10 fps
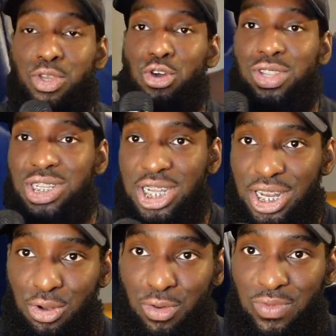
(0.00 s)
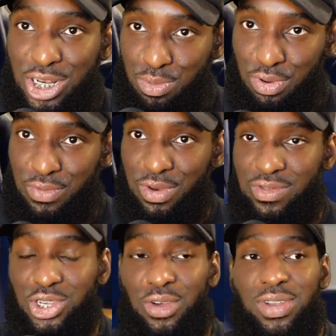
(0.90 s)
beyond the seal of disapproval
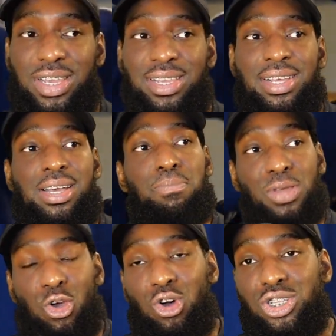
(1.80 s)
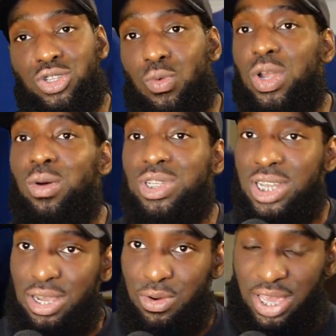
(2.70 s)
of Sony, because when I was
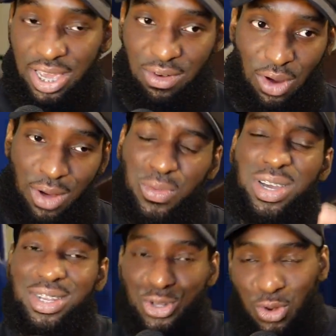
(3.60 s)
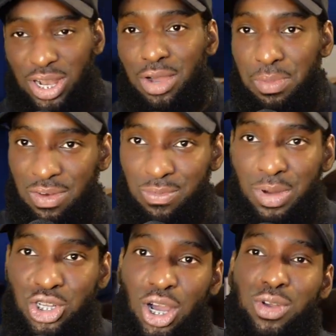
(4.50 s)
a little kid, right, we're gonna talk a little bit of
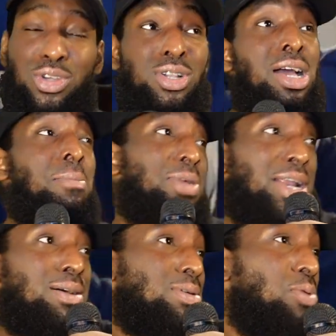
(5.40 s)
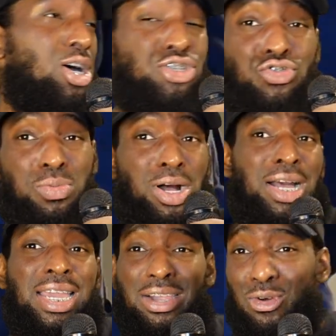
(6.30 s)
my childhood, bringing up the past
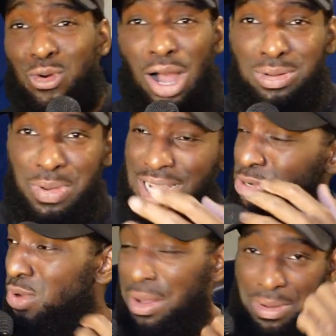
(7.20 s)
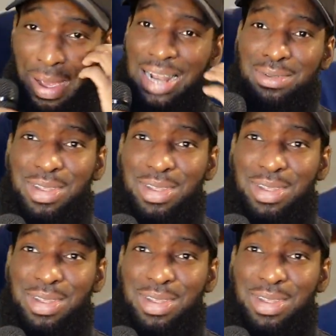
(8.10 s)
trauma. Here it all comes back, it's all coming back to